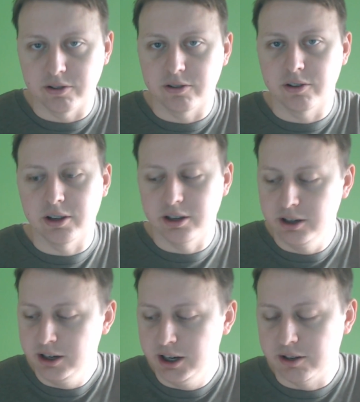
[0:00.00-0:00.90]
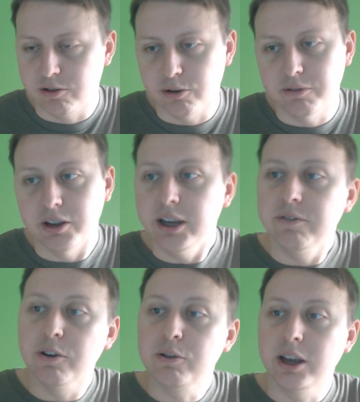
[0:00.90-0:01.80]
It's a, it's sort of an
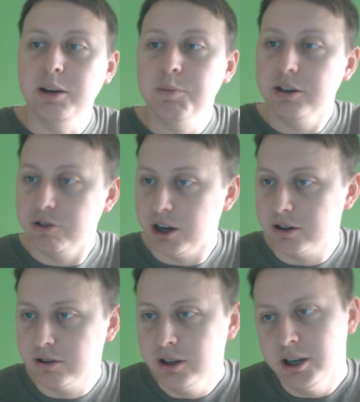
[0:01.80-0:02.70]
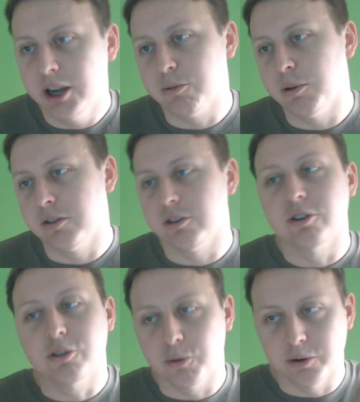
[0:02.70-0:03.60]
infotainment channel as well as a
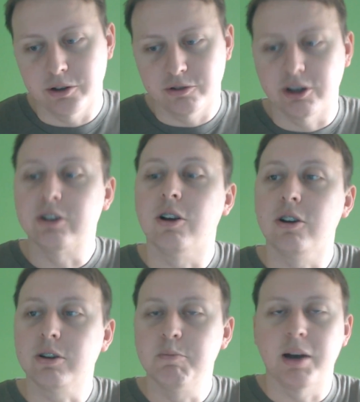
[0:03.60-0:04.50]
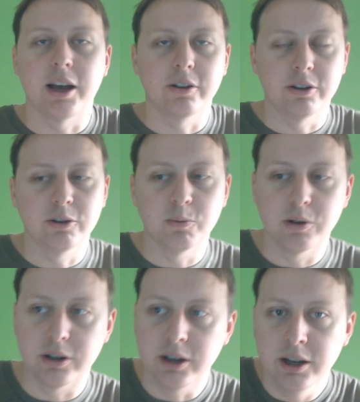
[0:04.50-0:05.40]
tutorial channel, all compiled into
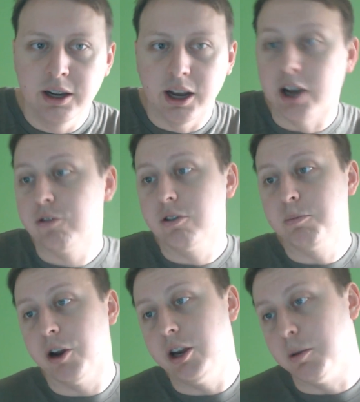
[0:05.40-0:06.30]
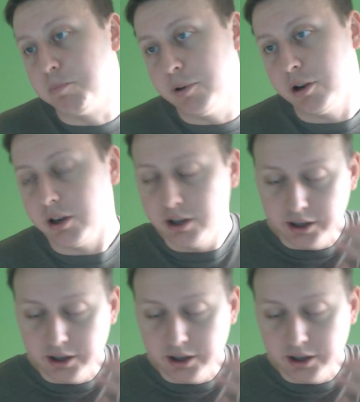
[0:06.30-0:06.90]
one. I also am writing a book,